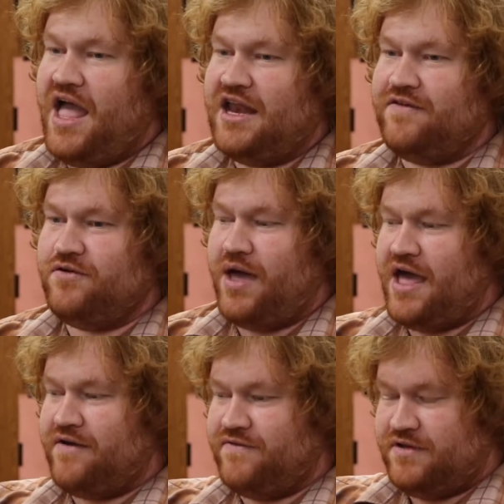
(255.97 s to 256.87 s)
And if you
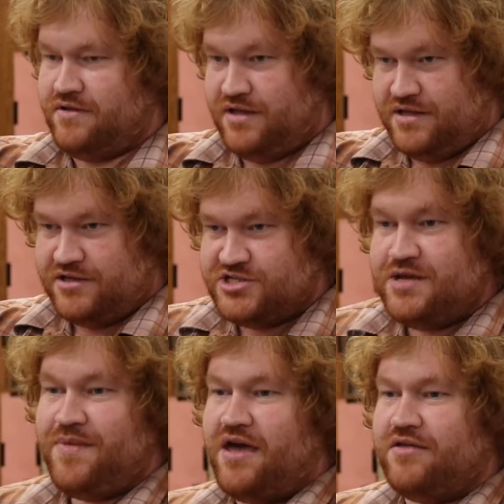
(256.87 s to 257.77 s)
have a
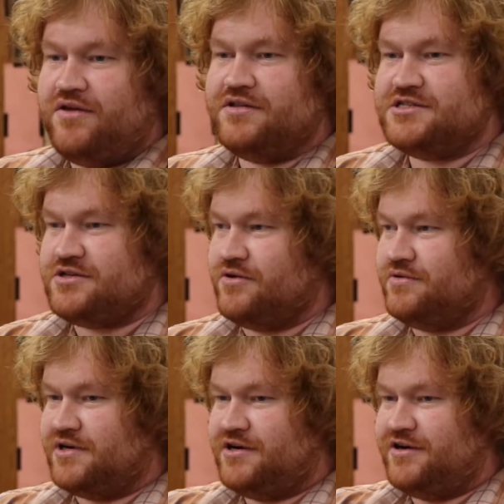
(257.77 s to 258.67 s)
Gmail, you can just go